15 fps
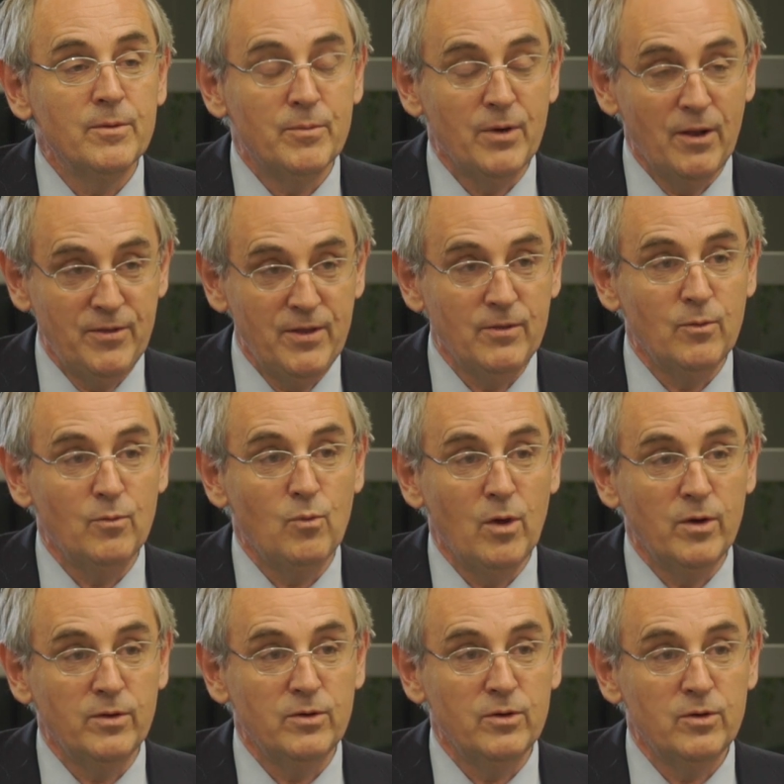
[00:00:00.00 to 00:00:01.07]
But I think that
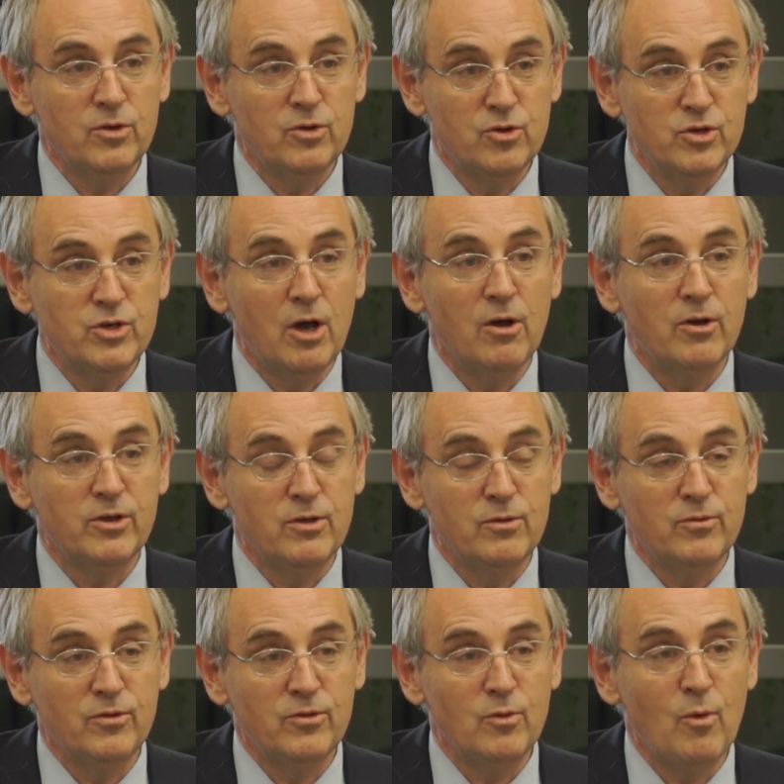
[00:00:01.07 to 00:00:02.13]
one could argue
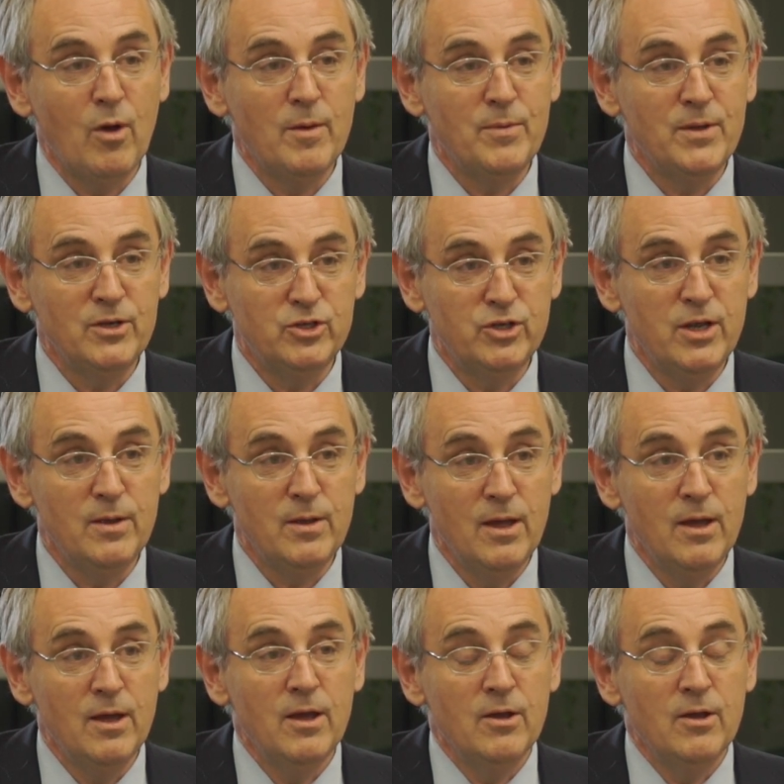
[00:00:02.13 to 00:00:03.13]
that the YPG